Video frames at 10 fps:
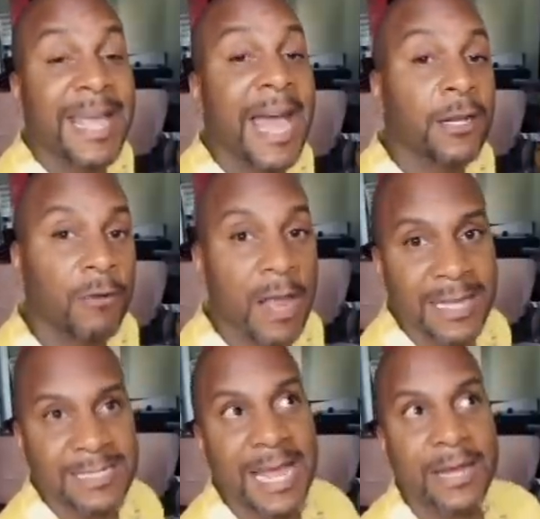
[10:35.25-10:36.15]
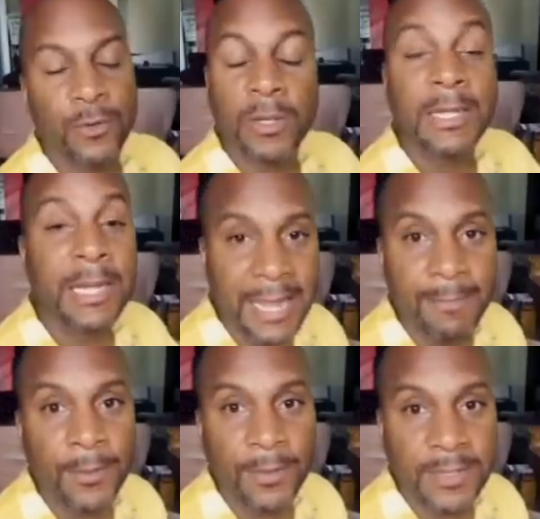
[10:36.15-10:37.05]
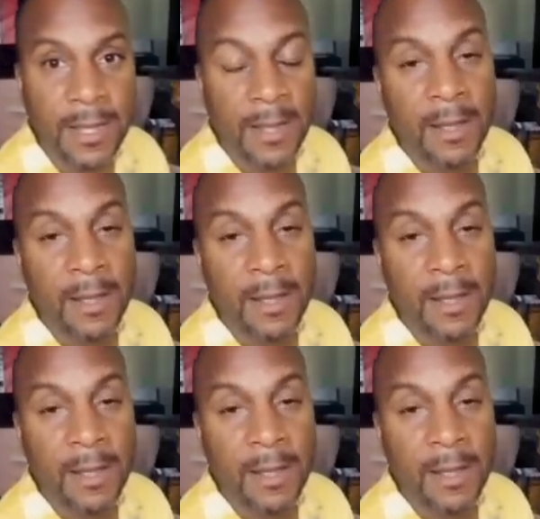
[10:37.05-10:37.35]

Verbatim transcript: categorized and or labeled